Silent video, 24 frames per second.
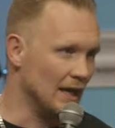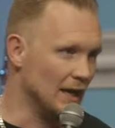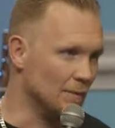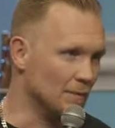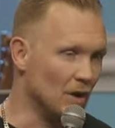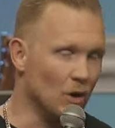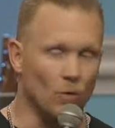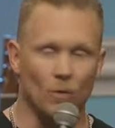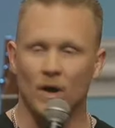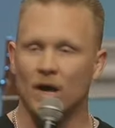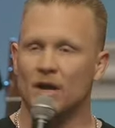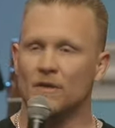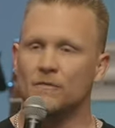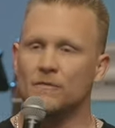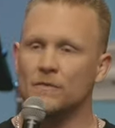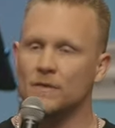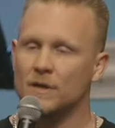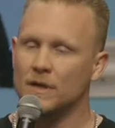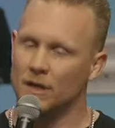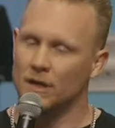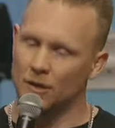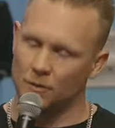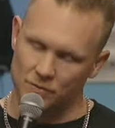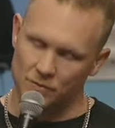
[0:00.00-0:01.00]
And my wife
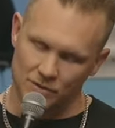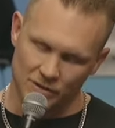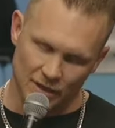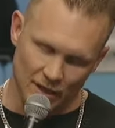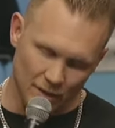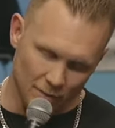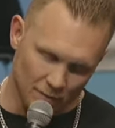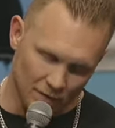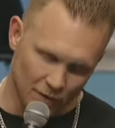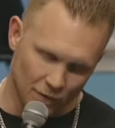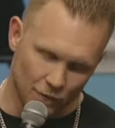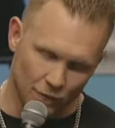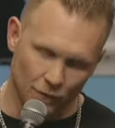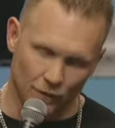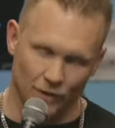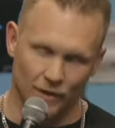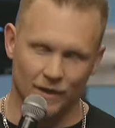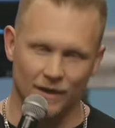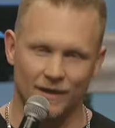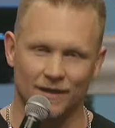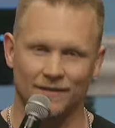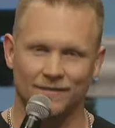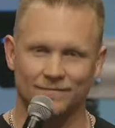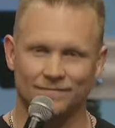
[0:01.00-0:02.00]
helped set me
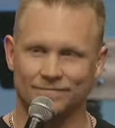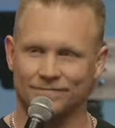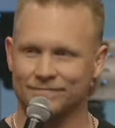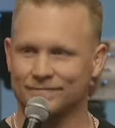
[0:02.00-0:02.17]
free.